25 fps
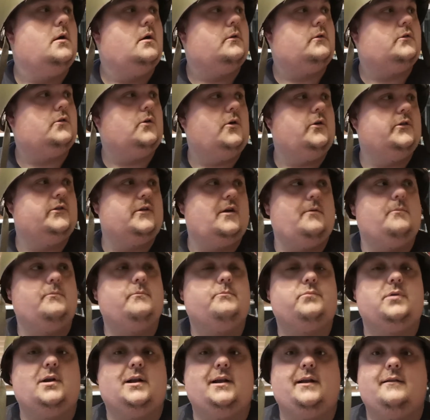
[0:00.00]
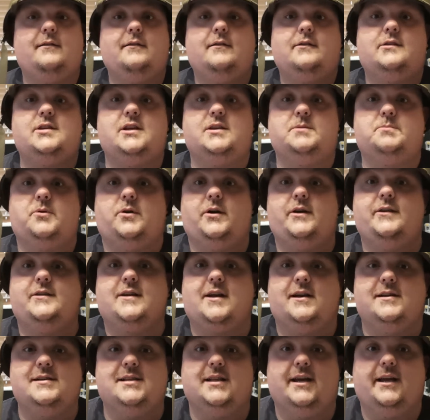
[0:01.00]
Doors open. Brilliant. Cheers, boys.
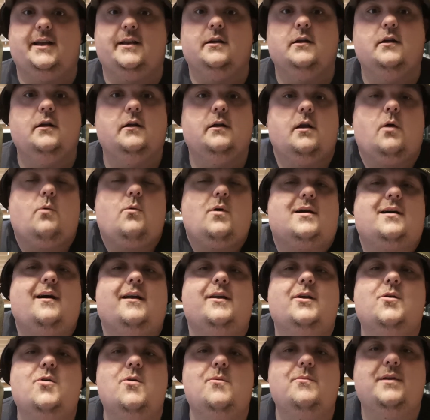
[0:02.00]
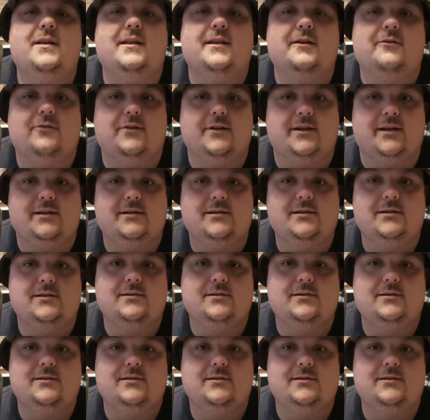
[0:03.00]
Catch you later. No, what kind of company are they running?